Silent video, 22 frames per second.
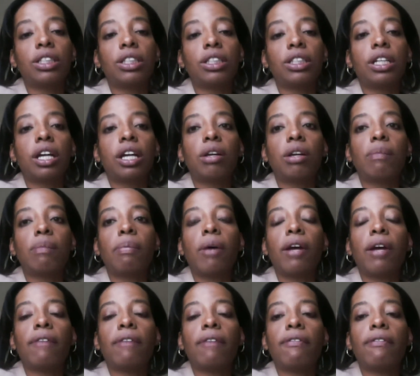another
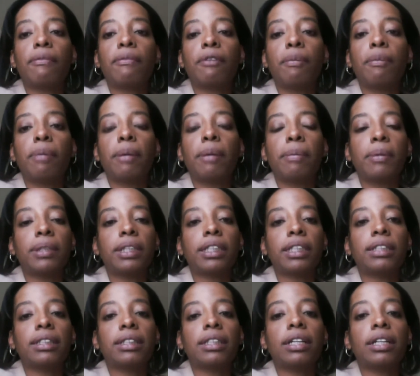point for people to
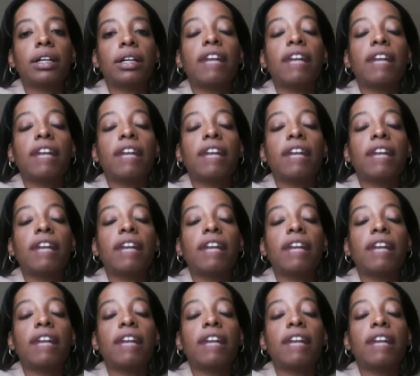consider.